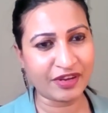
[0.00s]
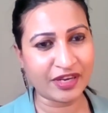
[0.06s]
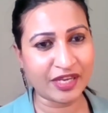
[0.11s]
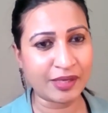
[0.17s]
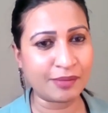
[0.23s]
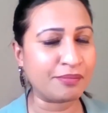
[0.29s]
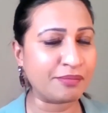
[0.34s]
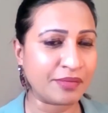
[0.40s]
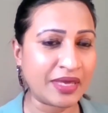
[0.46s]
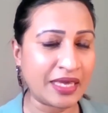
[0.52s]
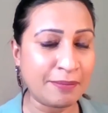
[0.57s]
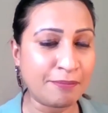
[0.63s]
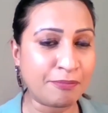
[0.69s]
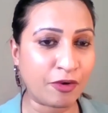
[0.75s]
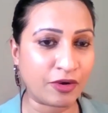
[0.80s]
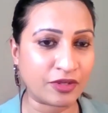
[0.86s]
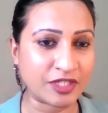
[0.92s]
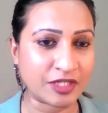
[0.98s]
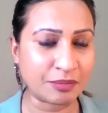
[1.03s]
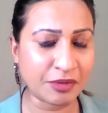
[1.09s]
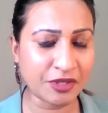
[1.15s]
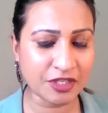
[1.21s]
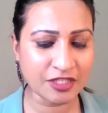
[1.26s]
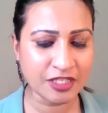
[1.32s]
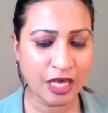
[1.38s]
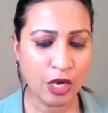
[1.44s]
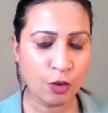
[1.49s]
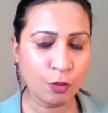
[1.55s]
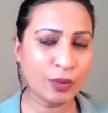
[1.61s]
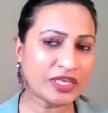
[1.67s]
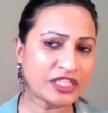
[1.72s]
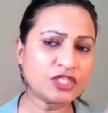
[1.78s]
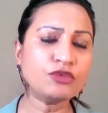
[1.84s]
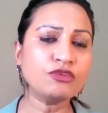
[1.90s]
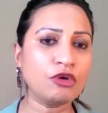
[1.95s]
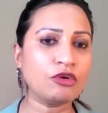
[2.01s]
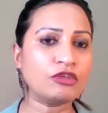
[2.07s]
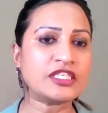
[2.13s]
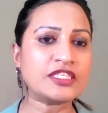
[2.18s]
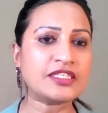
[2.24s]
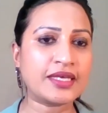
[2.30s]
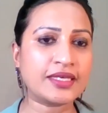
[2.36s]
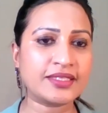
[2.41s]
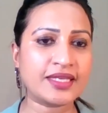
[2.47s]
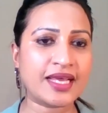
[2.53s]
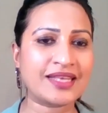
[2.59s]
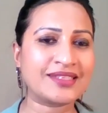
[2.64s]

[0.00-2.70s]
very important, because we do notice that